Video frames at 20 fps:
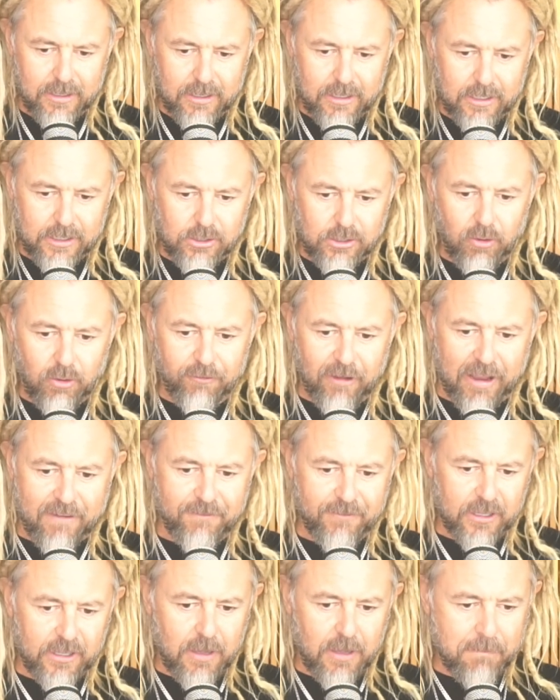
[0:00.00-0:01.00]
So if I
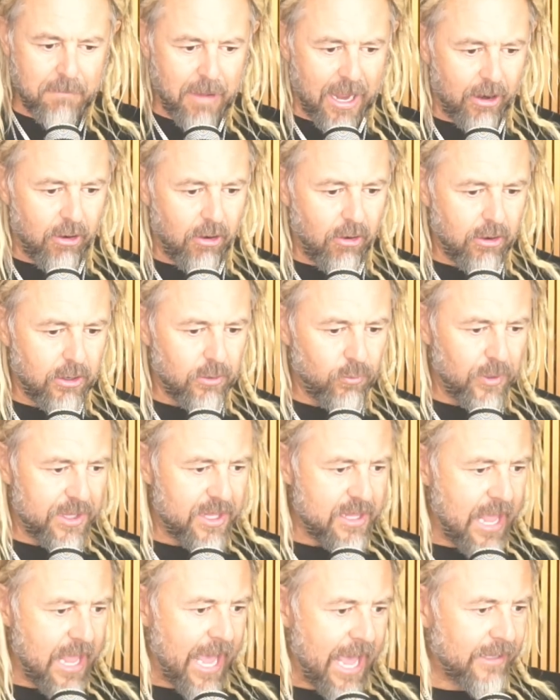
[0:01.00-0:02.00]
fill up my heart with
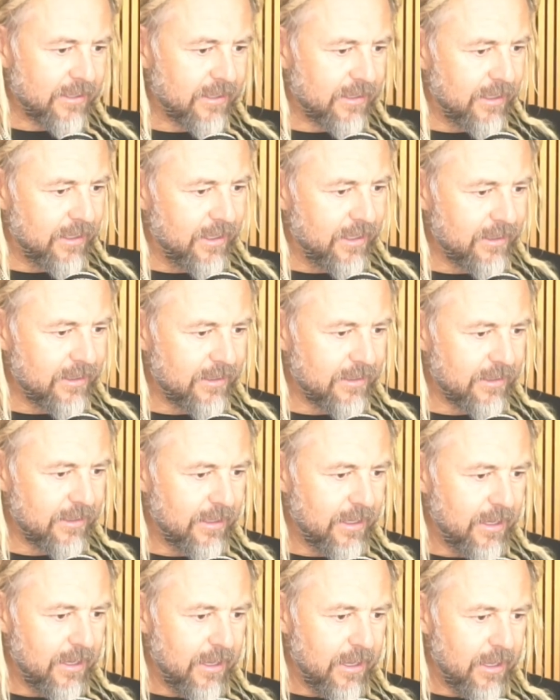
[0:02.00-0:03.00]
nastiness,
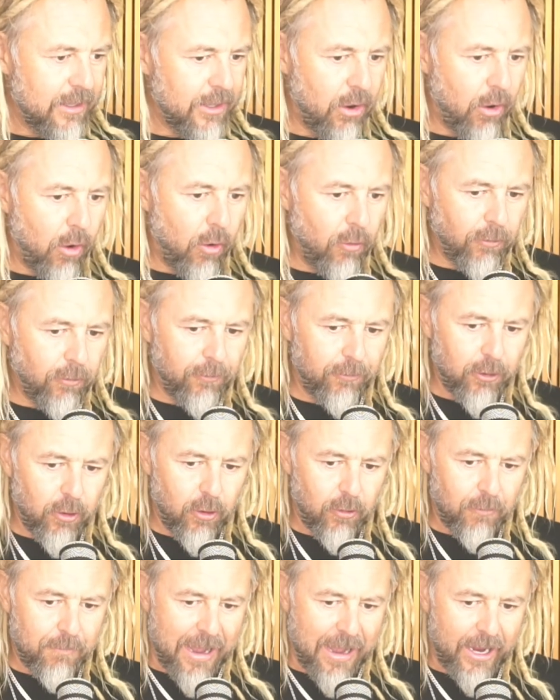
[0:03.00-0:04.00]
the overflow
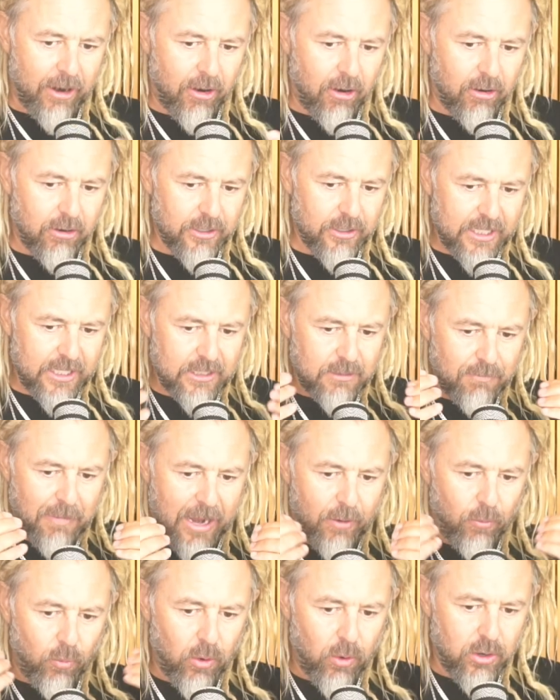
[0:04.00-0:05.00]
of my heart is my
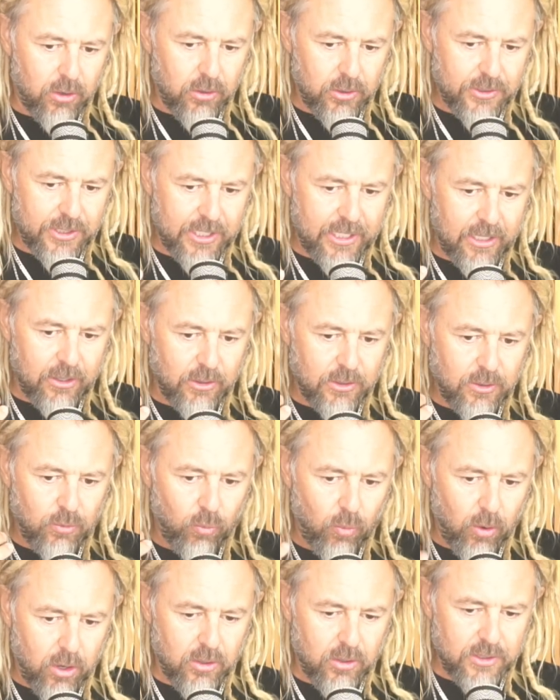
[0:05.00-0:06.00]
words, and those
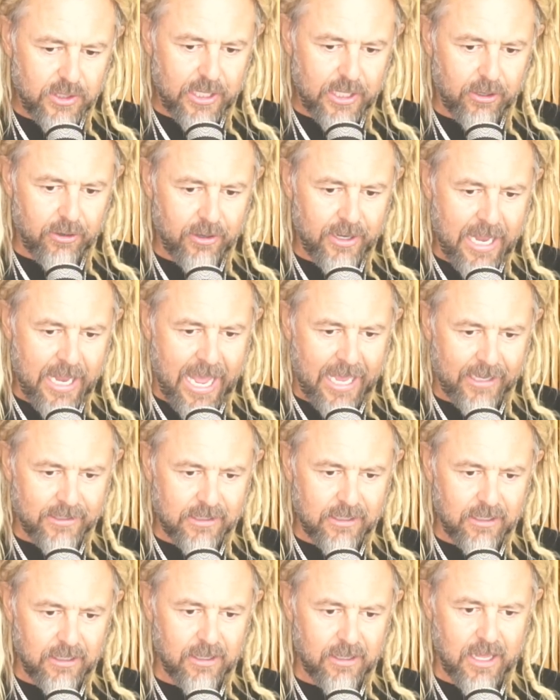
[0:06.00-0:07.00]
words that are
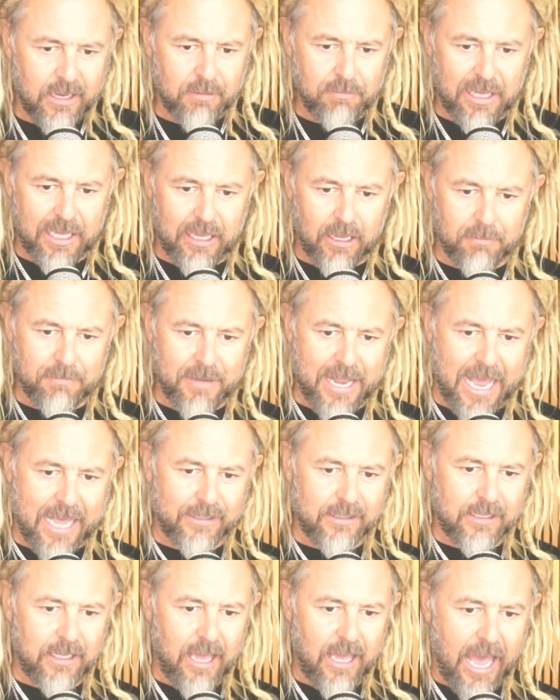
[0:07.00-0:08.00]
nasty then become
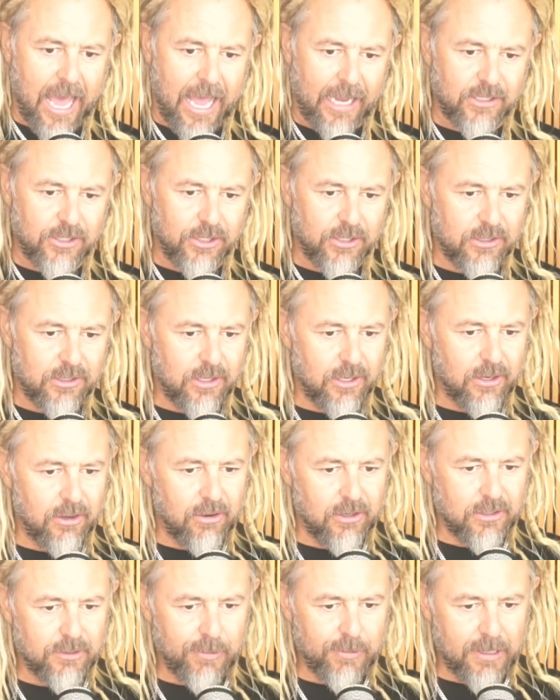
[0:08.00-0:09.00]
nasty actions and
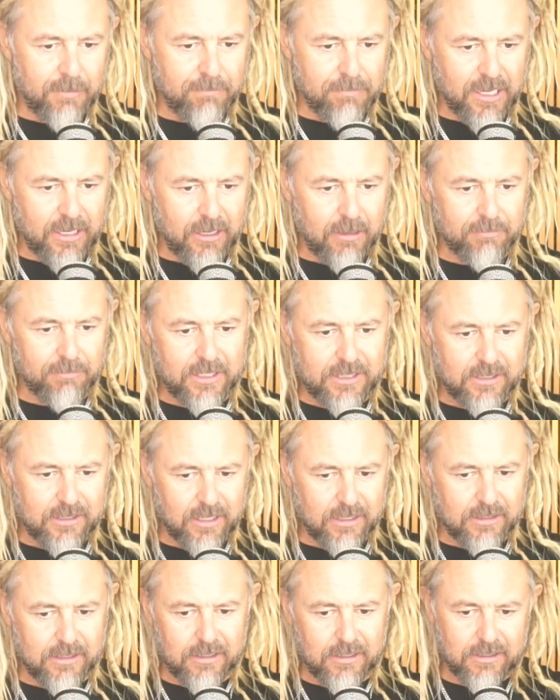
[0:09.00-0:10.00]
cause me to pick up the
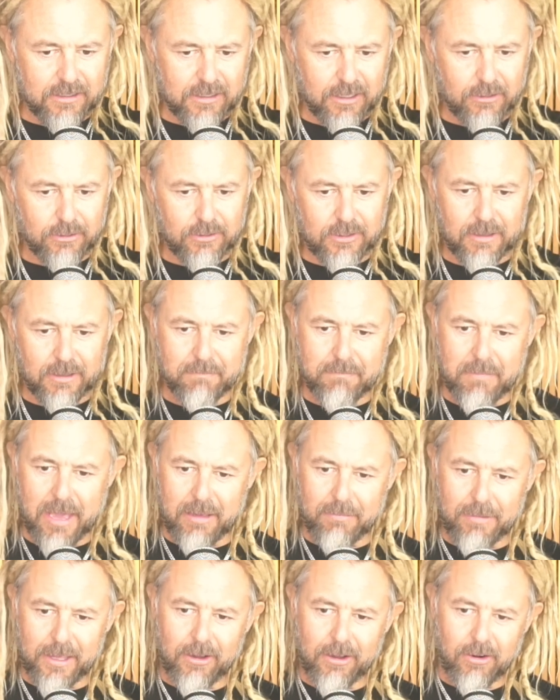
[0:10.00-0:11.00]
sticks and stones and
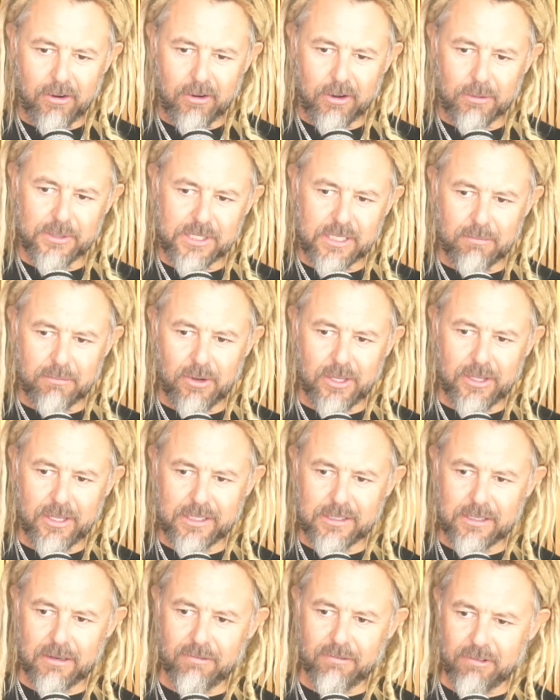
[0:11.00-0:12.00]
maybe harm someone
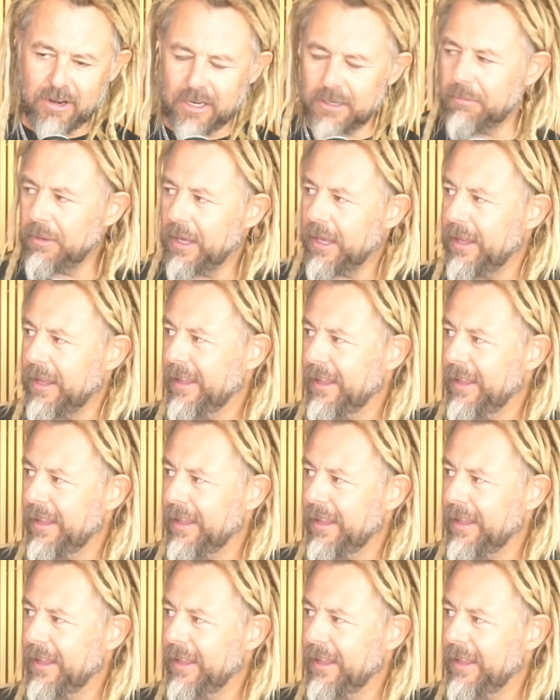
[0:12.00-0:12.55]
that's in front of me.